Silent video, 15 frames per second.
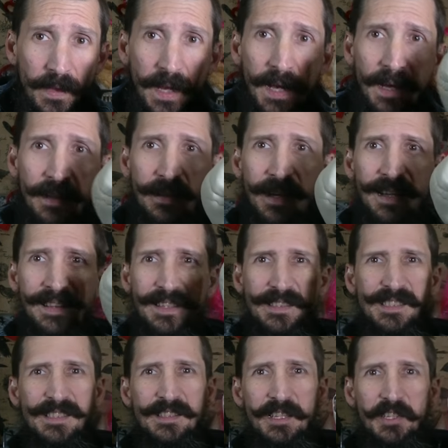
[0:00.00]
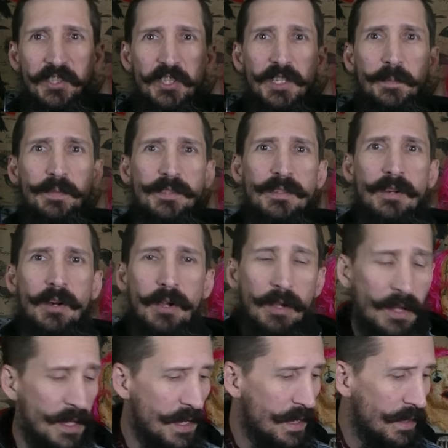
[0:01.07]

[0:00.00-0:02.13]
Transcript: And this is the cheap skull